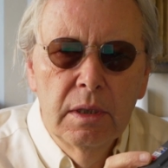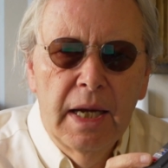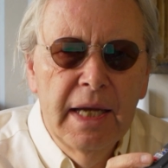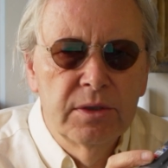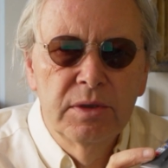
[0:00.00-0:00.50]

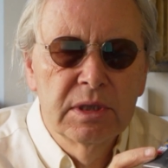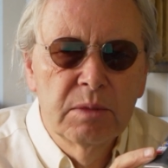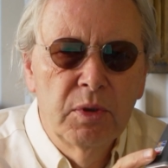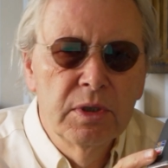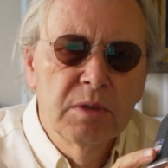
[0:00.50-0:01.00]
I had to
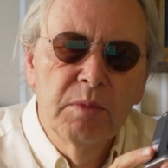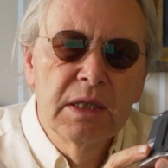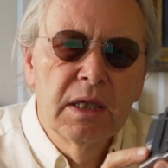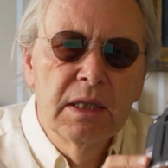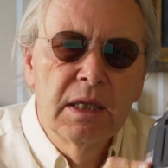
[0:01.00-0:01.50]
disappoint them.
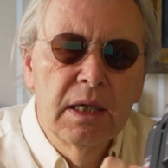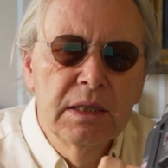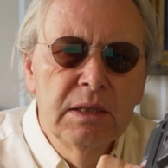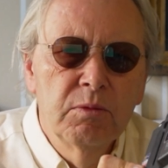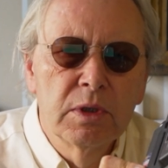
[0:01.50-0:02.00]
I
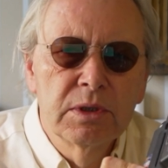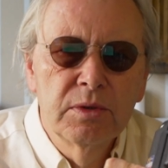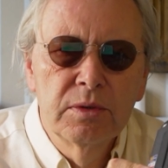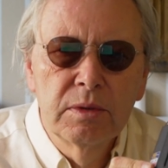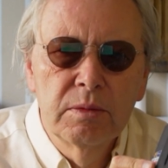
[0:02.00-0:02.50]
didn't want
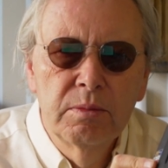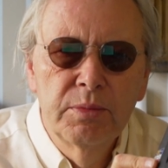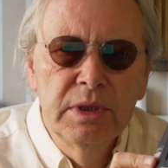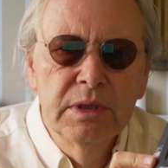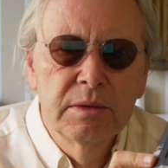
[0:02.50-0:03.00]
to
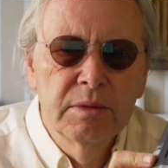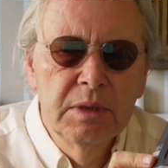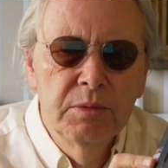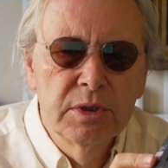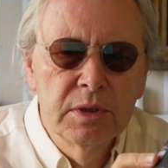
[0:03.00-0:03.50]
print
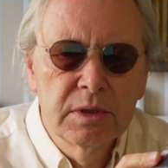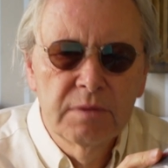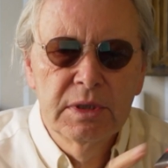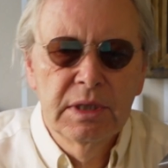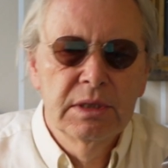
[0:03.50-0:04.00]
images of
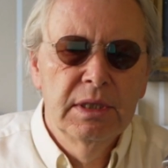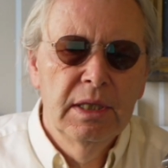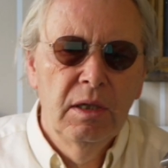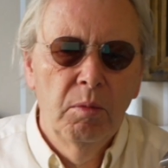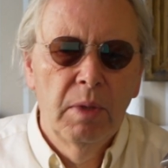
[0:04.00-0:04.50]
60
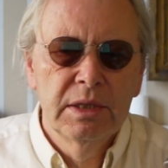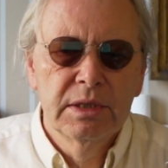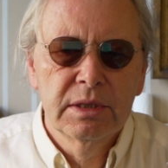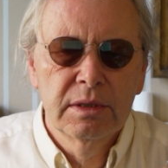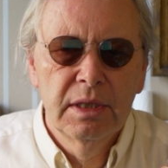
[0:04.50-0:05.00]

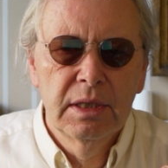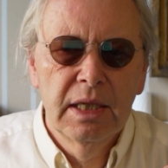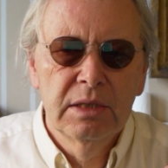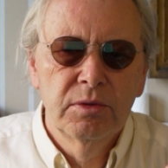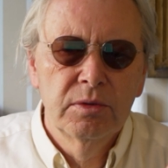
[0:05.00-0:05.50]
kilobytes. Then I
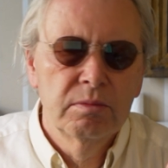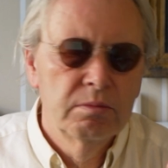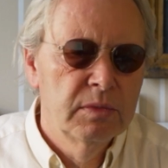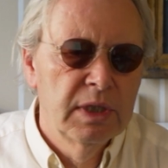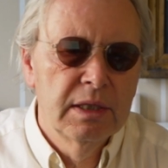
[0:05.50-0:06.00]
had to
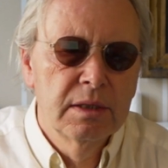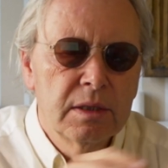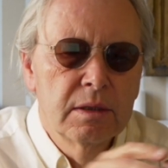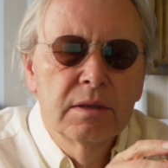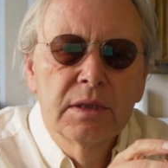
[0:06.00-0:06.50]
take
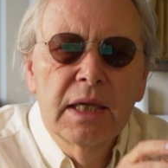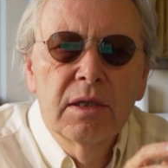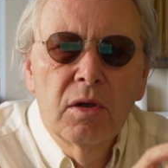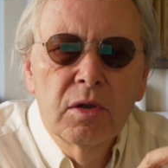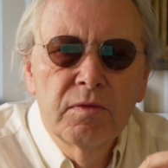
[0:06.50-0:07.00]
an
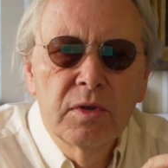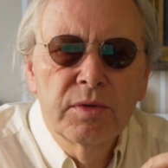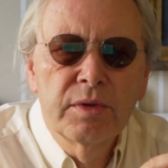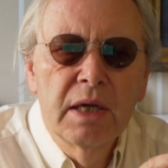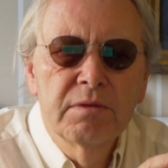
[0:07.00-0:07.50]
analog
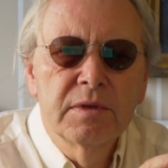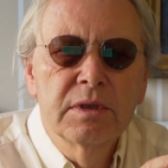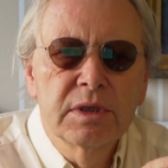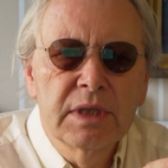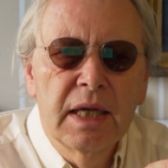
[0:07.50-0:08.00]
photograph and
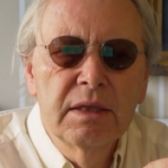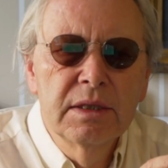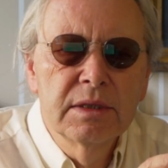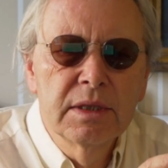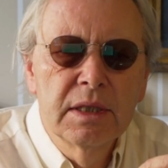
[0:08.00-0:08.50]
scan
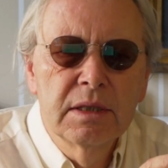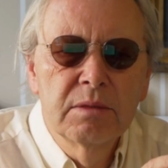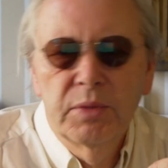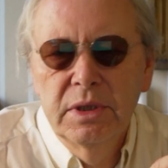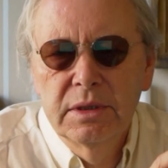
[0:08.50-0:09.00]
it
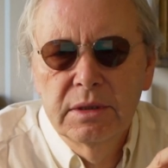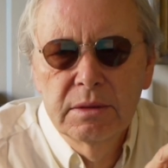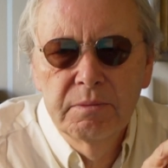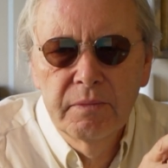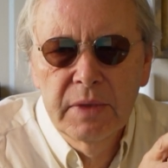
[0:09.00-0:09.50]
and print it.
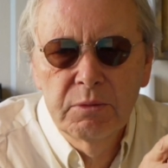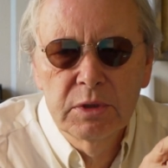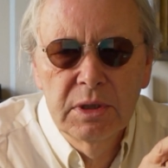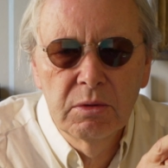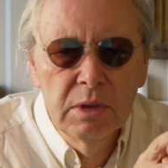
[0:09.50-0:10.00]
That was
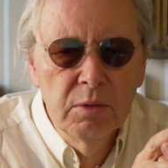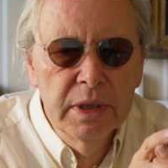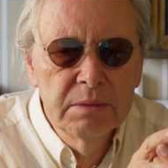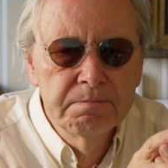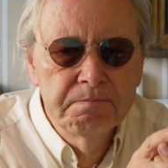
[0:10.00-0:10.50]
the only way.